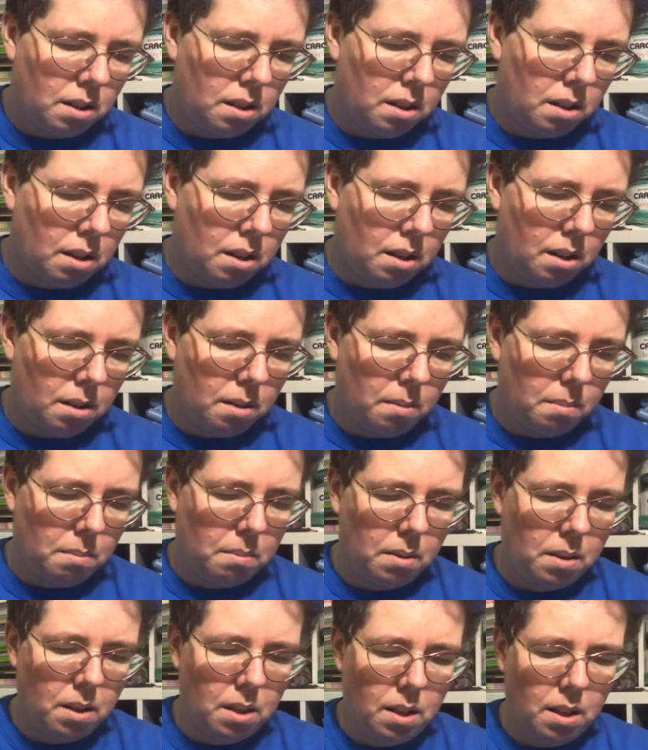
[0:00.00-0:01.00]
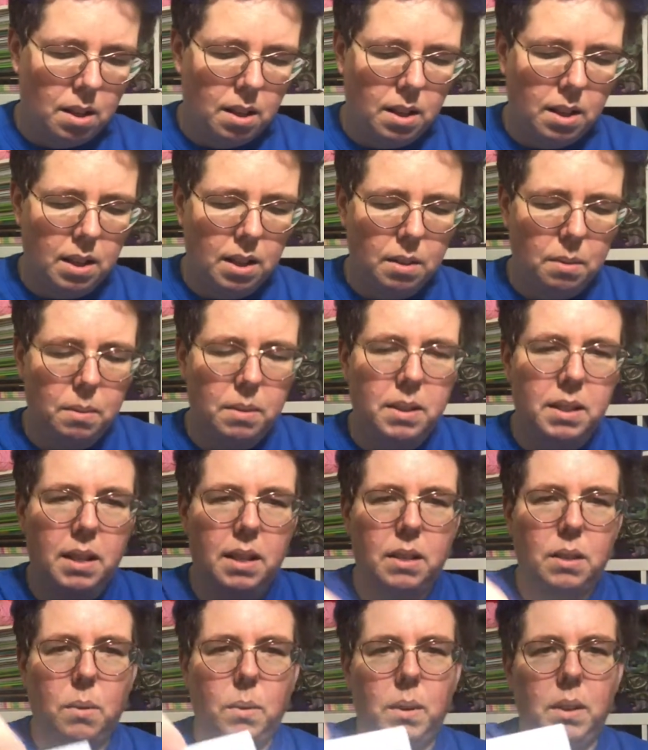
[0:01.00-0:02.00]
Yep. And then this one
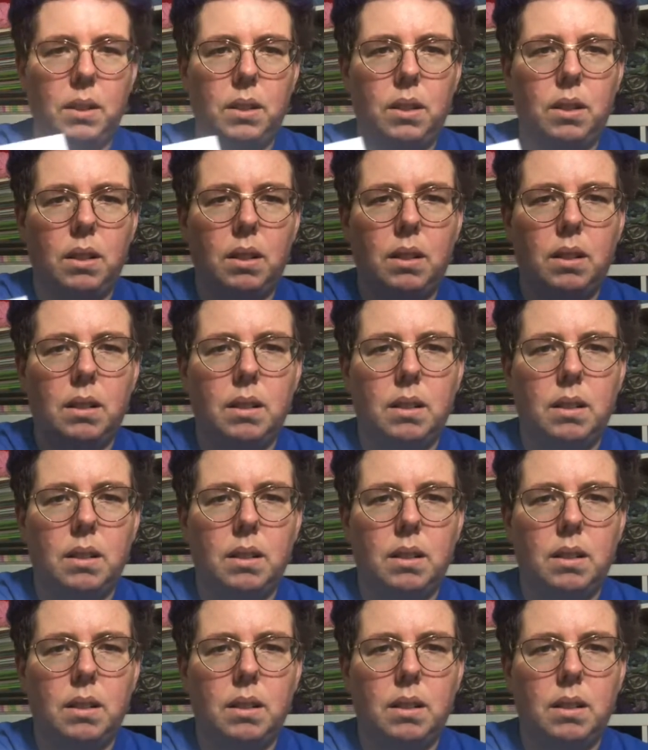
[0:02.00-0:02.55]
says quilter.